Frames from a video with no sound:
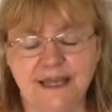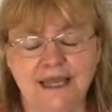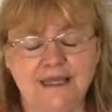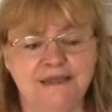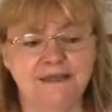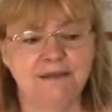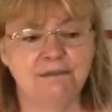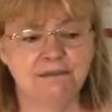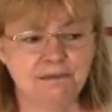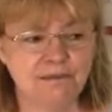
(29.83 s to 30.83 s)
is
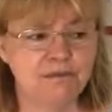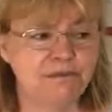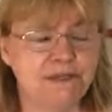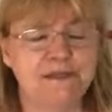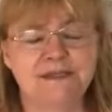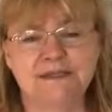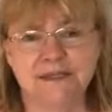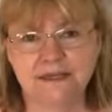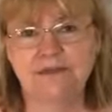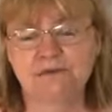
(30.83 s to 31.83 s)
probably the
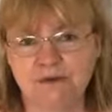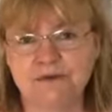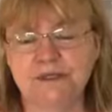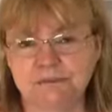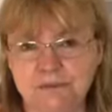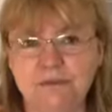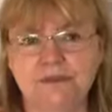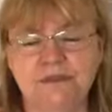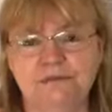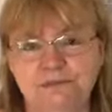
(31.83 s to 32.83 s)
single most
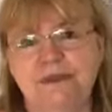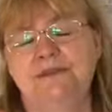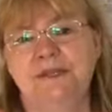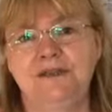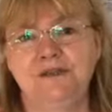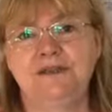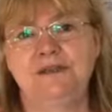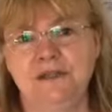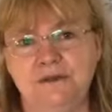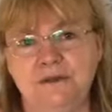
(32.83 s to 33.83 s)
important bit that you can
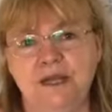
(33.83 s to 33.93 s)
do,